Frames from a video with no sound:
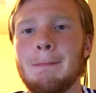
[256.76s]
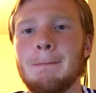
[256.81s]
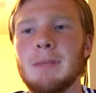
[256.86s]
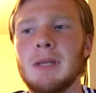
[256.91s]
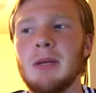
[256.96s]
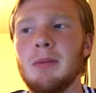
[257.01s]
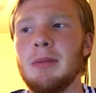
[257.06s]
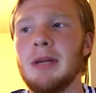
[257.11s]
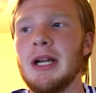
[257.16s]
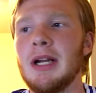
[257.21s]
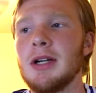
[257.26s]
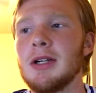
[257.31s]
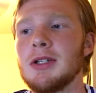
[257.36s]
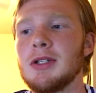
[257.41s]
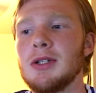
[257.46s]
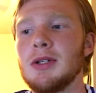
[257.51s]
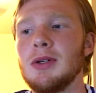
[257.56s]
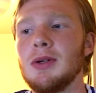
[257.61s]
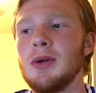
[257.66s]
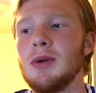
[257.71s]
Compared
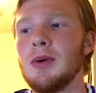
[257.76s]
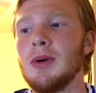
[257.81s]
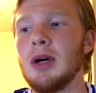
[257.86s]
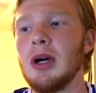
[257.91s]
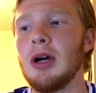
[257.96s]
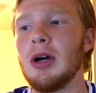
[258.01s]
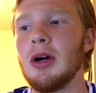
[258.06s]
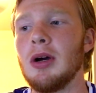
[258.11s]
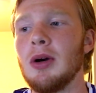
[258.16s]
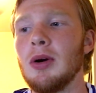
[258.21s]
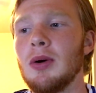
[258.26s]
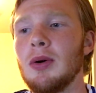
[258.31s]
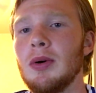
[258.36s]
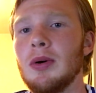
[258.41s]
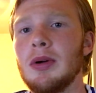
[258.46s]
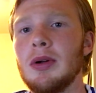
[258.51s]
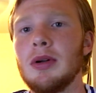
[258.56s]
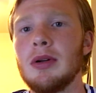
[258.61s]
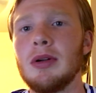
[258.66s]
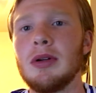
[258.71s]
to
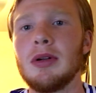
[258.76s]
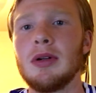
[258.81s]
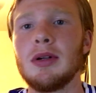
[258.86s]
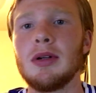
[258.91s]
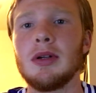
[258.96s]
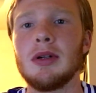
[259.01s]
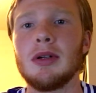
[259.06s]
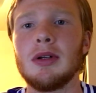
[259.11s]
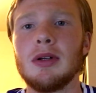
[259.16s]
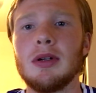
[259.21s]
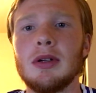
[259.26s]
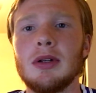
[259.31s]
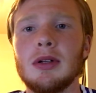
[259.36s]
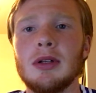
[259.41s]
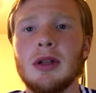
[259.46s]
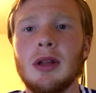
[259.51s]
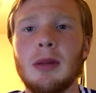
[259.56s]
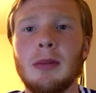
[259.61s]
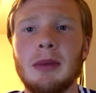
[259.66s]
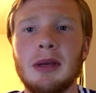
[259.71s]

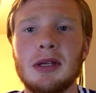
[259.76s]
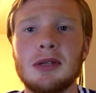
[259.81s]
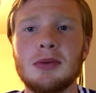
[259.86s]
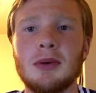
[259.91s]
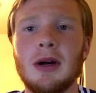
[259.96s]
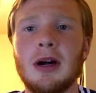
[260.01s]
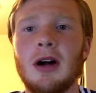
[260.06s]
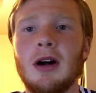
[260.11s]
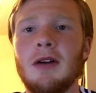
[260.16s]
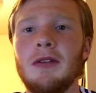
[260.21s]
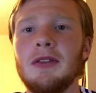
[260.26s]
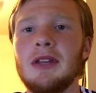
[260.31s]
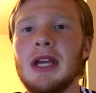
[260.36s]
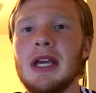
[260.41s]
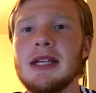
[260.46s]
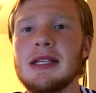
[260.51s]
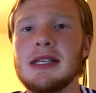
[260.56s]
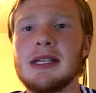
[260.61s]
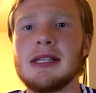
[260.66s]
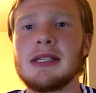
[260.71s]
the Big 12,
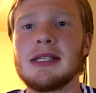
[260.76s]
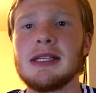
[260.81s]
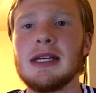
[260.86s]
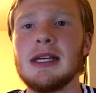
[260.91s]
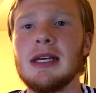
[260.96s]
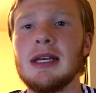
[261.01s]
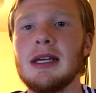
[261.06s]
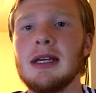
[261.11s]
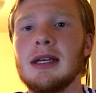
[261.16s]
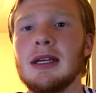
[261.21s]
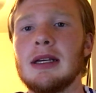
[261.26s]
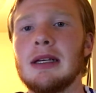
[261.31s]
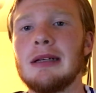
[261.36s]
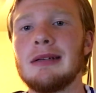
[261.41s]
the ACC,